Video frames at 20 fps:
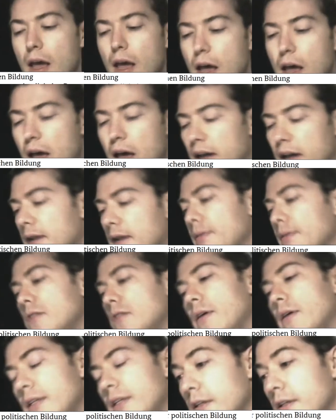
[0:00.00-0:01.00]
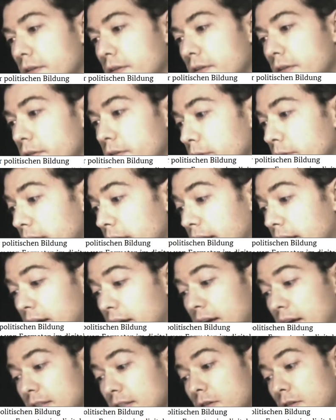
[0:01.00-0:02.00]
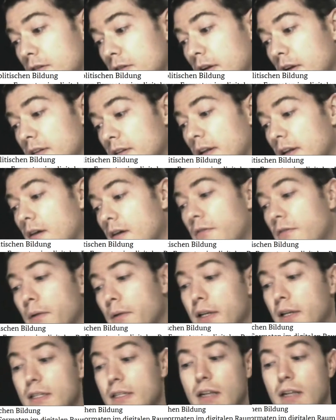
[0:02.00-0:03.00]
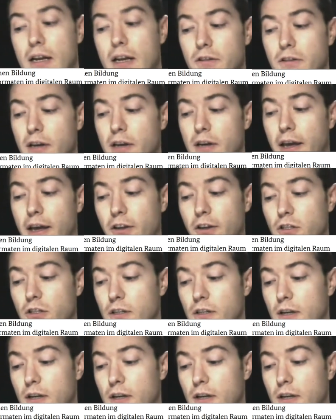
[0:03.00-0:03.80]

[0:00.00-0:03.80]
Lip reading: Number 23, strengthening of political education.